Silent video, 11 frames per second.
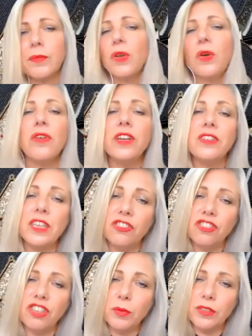Or indeed,
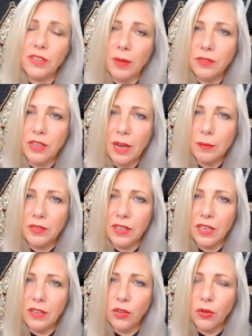she would sometimes
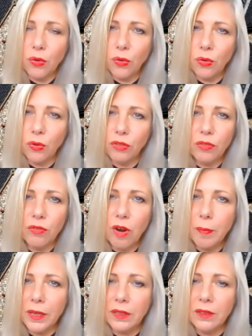hear the call of a
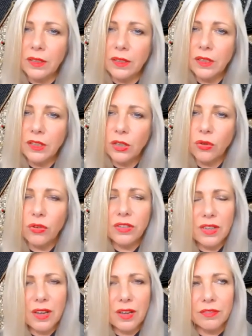robin or a
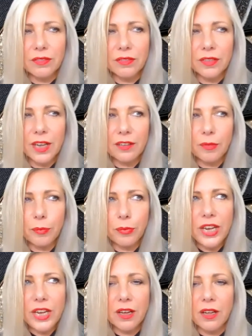dove as a
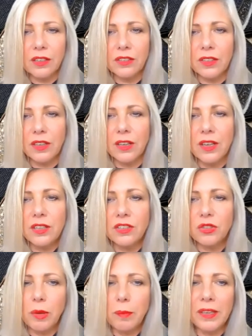precursor
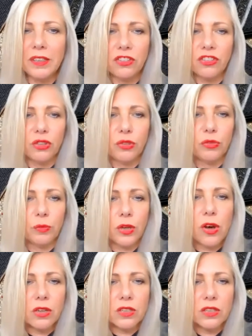to a messenger from
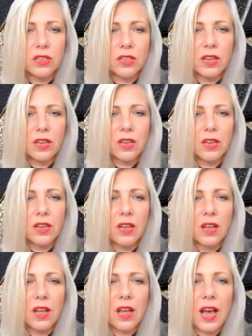God.
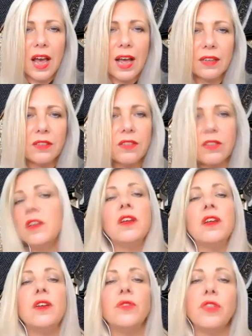And
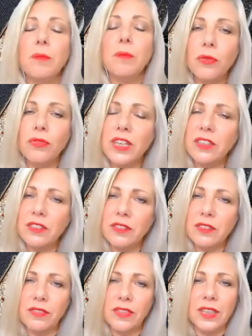the more recent
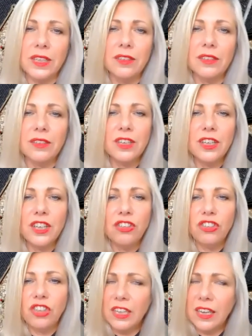of these,
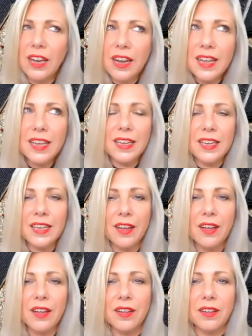she clearly
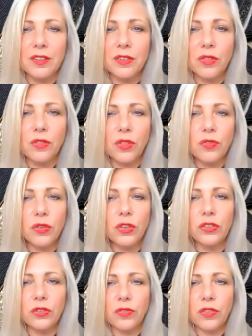heard the
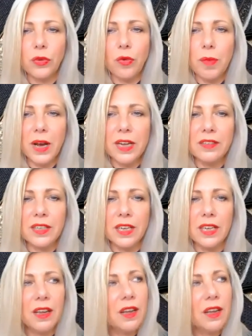voice of the Almighty,